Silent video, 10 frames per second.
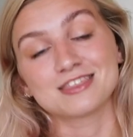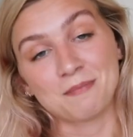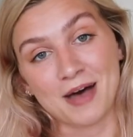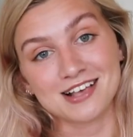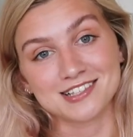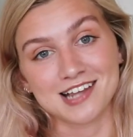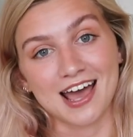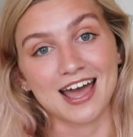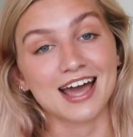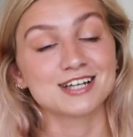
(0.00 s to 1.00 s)
the best
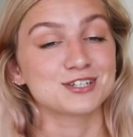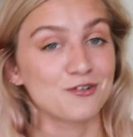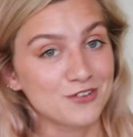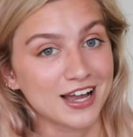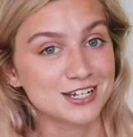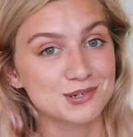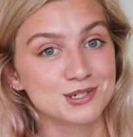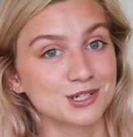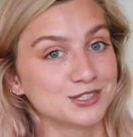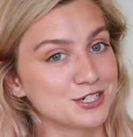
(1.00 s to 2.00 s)
day, and don't forget to
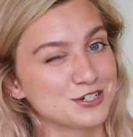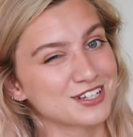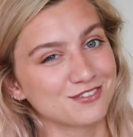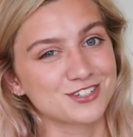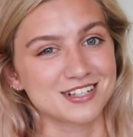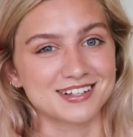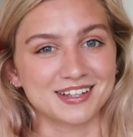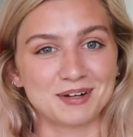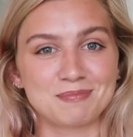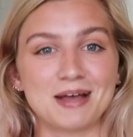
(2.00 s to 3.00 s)
indulge in yourself just a
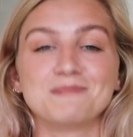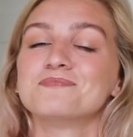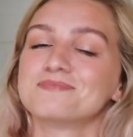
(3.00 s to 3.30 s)
little bit.